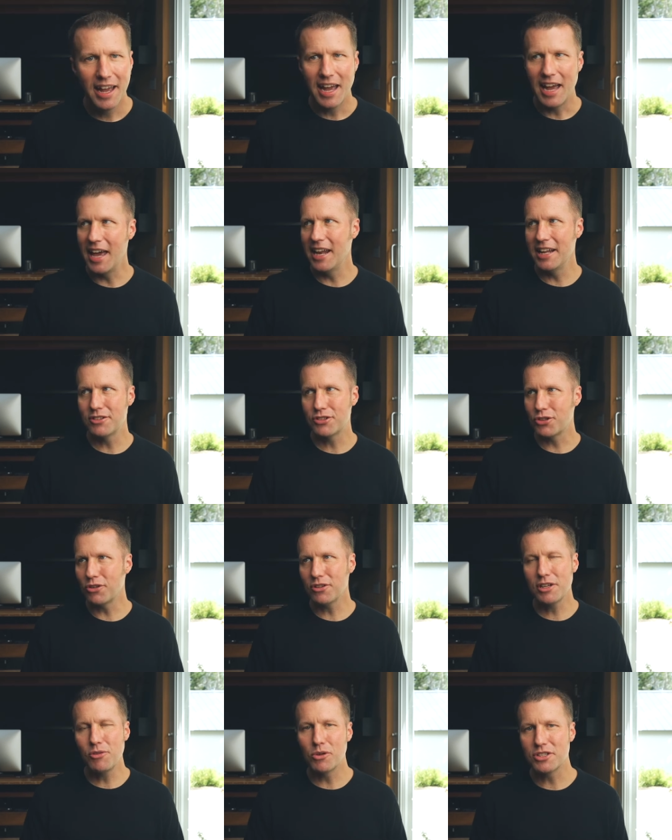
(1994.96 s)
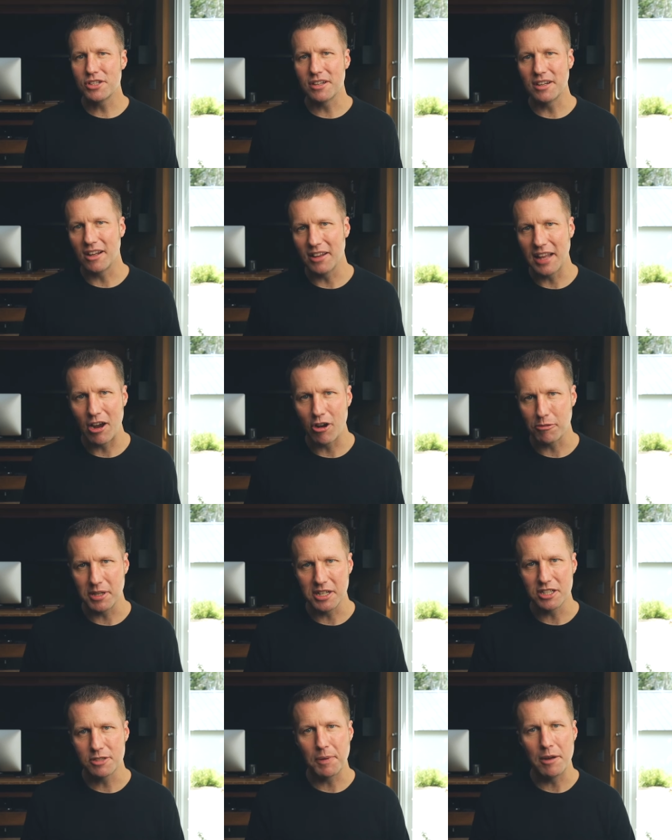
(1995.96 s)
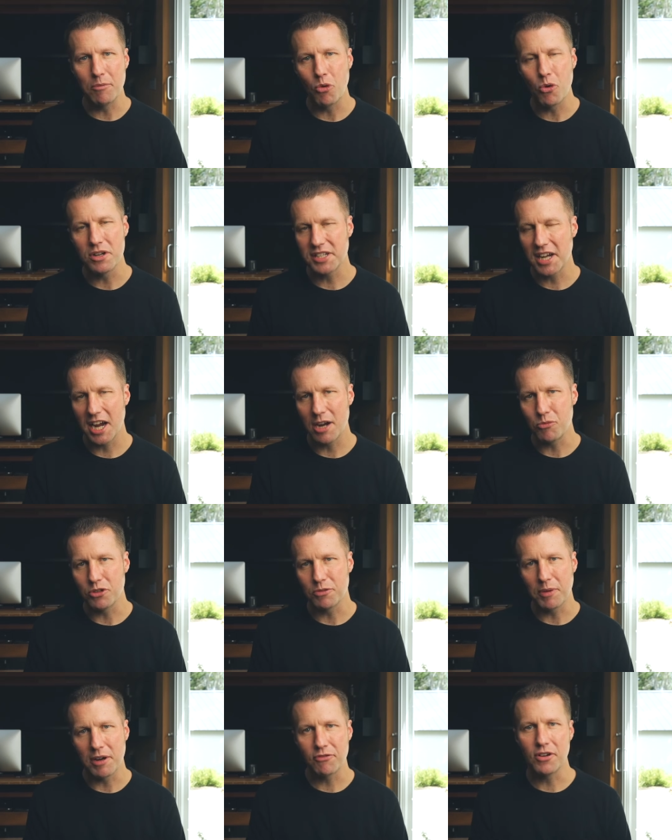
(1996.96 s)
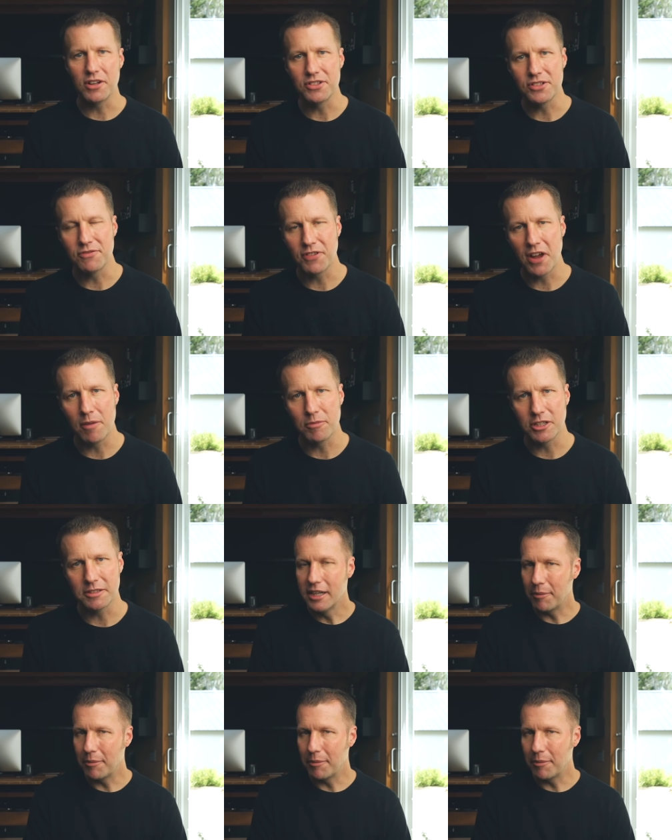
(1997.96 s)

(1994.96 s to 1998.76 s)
and it certainly wasn't allowing me to spend more time with my friends and family.